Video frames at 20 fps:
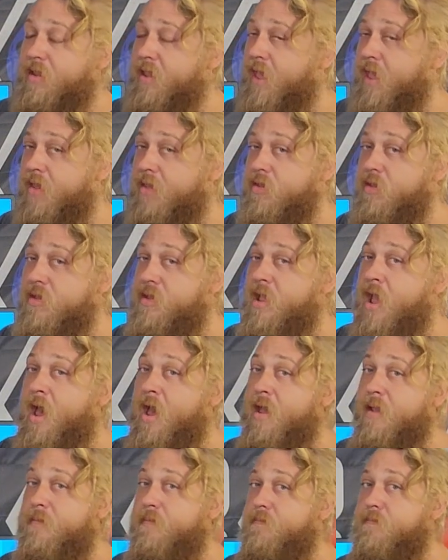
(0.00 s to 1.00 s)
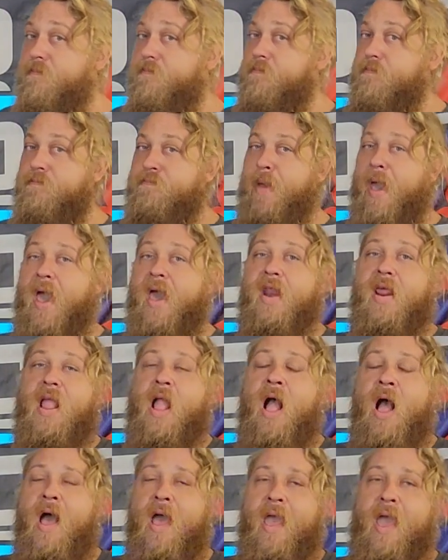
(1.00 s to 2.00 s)
I could not bat an
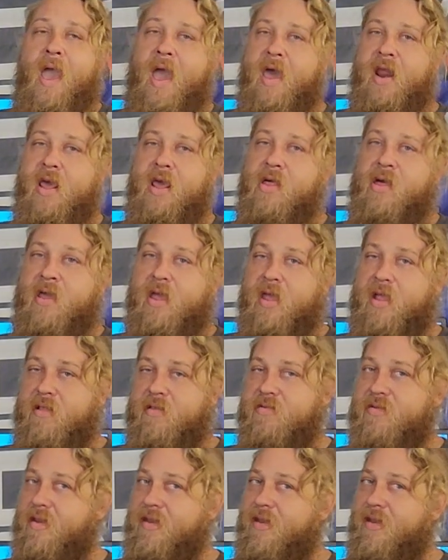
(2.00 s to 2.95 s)
eye at it. Like, it's like,